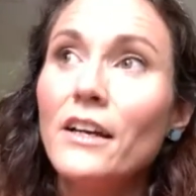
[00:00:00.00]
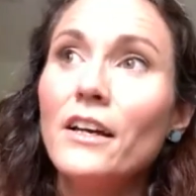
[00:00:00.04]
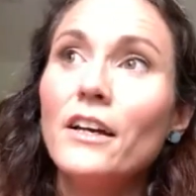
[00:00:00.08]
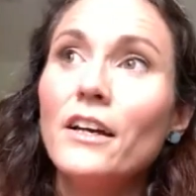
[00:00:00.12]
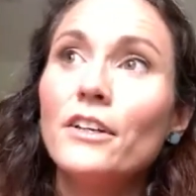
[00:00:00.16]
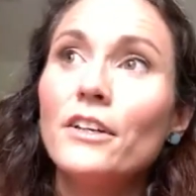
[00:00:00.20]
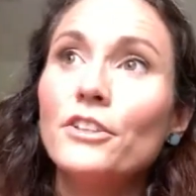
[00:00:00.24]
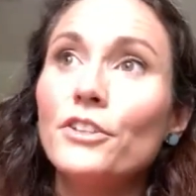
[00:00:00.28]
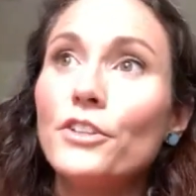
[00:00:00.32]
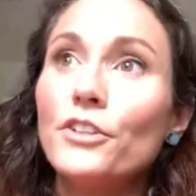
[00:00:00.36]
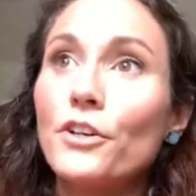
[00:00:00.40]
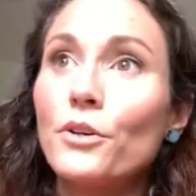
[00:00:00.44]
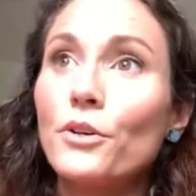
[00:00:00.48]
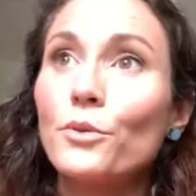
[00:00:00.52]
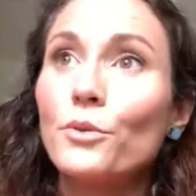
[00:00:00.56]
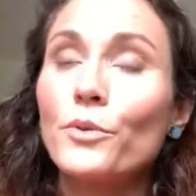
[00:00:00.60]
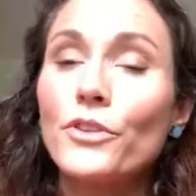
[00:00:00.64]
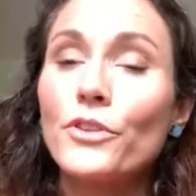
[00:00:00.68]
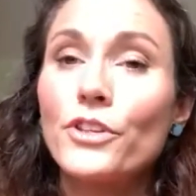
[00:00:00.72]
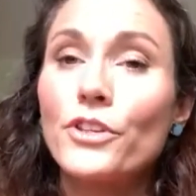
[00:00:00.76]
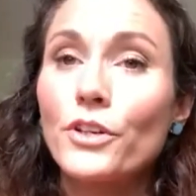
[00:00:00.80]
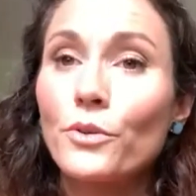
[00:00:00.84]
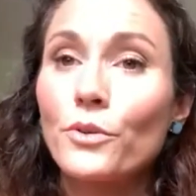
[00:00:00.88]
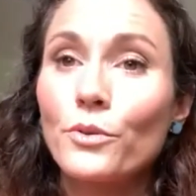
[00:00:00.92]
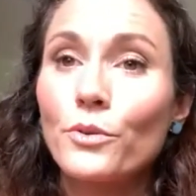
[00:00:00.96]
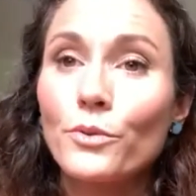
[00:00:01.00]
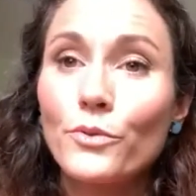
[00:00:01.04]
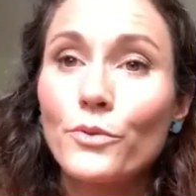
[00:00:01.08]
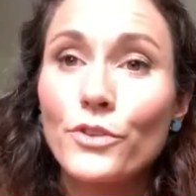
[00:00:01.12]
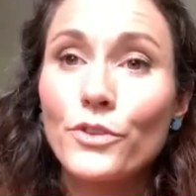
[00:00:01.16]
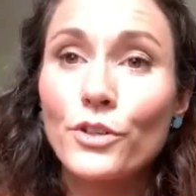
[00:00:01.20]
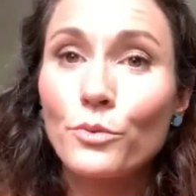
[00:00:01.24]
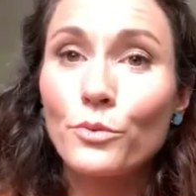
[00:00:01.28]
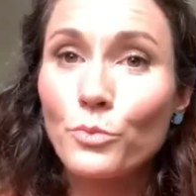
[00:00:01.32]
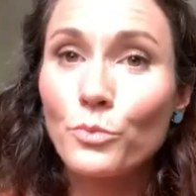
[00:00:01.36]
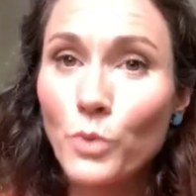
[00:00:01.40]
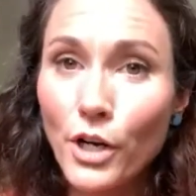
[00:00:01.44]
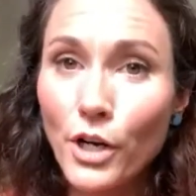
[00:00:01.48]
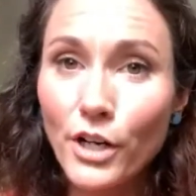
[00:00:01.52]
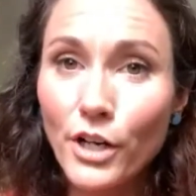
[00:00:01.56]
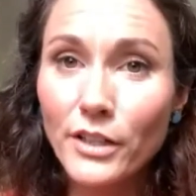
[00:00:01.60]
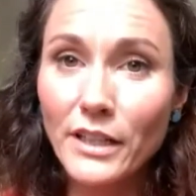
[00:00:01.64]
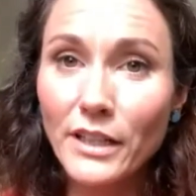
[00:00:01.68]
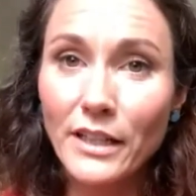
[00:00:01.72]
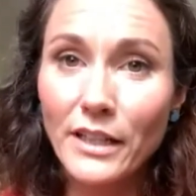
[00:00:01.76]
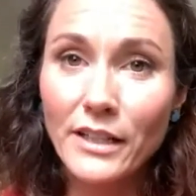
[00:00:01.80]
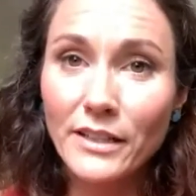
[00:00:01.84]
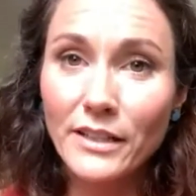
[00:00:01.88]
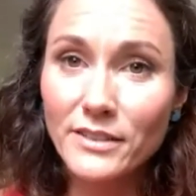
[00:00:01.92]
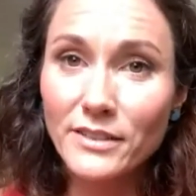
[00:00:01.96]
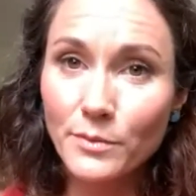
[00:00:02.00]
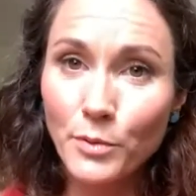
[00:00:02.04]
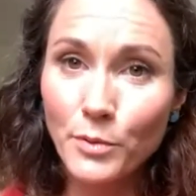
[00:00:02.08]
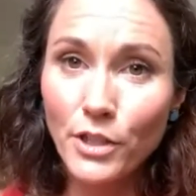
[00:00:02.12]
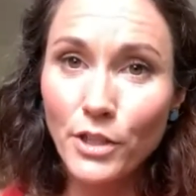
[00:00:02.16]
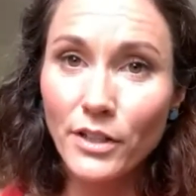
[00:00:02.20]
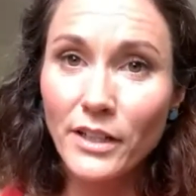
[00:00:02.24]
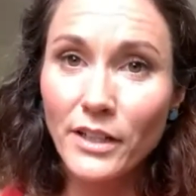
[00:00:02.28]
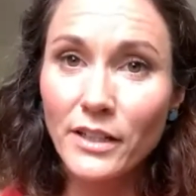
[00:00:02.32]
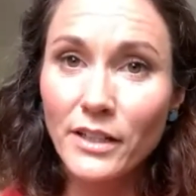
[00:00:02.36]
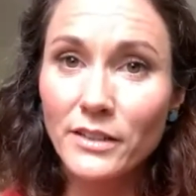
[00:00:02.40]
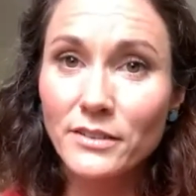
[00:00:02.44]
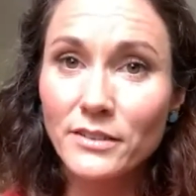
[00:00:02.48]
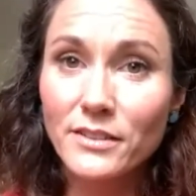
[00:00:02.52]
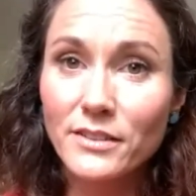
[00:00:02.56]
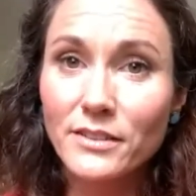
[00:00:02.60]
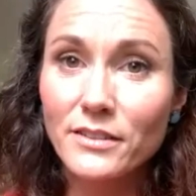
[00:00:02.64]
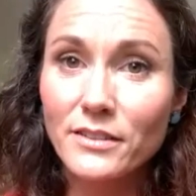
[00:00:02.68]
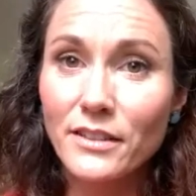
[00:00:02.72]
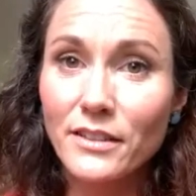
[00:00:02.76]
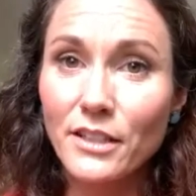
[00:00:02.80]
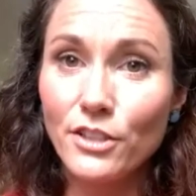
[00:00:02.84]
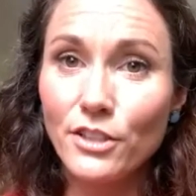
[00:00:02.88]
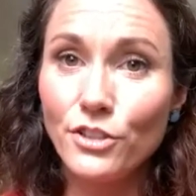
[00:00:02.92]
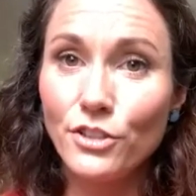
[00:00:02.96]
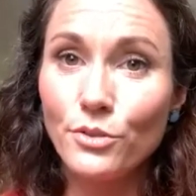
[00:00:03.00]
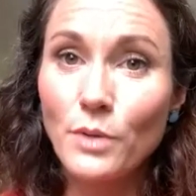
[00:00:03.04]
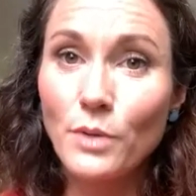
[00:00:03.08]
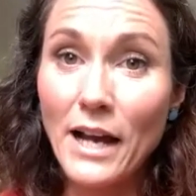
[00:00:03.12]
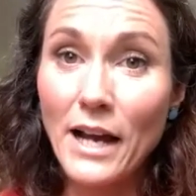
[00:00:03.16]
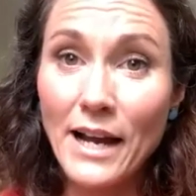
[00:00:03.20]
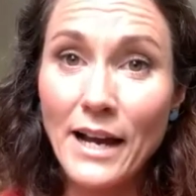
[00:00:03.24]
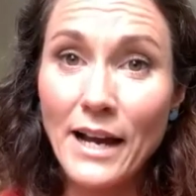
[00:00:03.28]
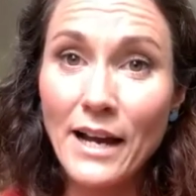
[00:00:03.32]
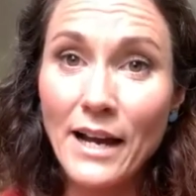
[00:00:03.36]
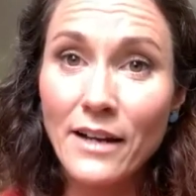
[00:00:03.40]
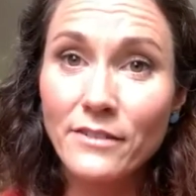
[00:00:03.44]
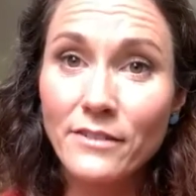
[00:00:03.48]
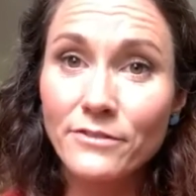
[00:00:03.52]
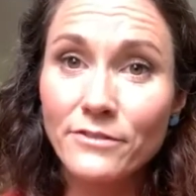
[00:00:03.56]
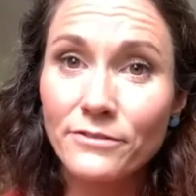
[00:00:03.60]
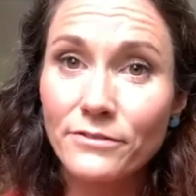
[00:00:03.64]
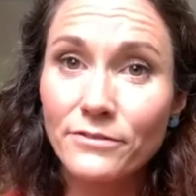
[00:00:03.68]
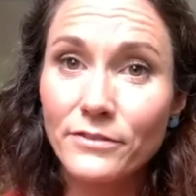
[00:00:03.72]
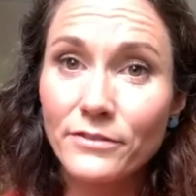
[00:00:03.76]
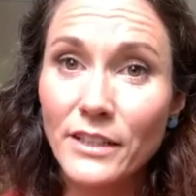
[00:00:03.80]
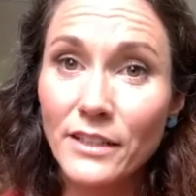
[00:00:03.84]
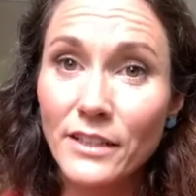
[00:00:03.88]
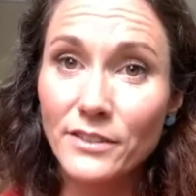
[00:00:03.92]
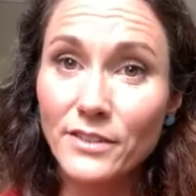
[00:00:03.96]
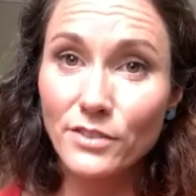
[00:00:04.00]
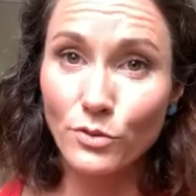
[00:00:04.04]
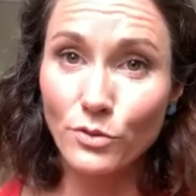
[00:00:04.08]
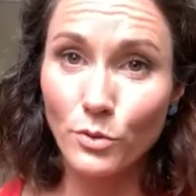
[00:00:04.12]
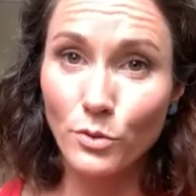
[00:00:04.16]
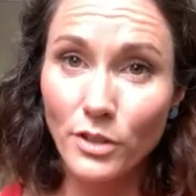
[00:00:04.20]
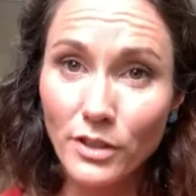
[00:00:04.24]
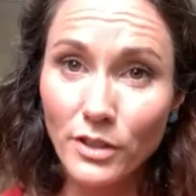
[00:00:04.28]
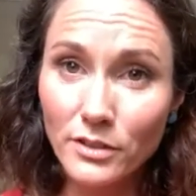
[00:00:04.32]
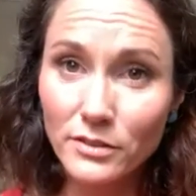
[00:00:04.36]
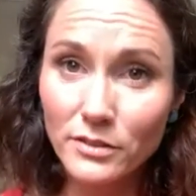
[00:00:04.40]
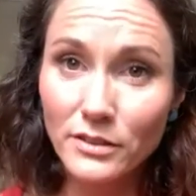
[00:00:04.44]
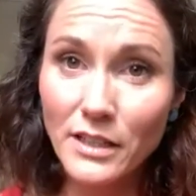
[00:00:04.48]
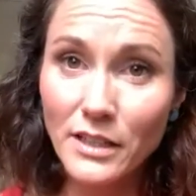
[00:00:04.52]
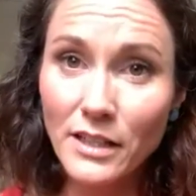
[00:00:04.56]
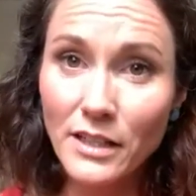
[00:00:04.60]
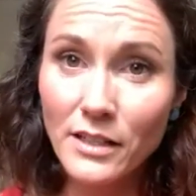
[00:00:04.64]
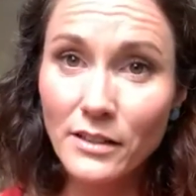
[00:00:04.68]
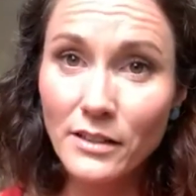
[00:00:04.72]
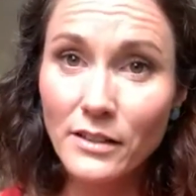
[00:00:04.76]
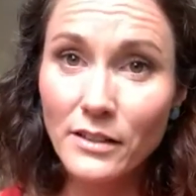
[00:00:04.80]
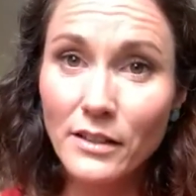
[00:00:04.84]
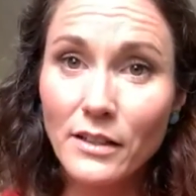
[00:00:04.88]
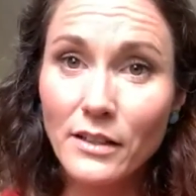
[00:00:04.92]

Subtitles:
the work and experience that you have historically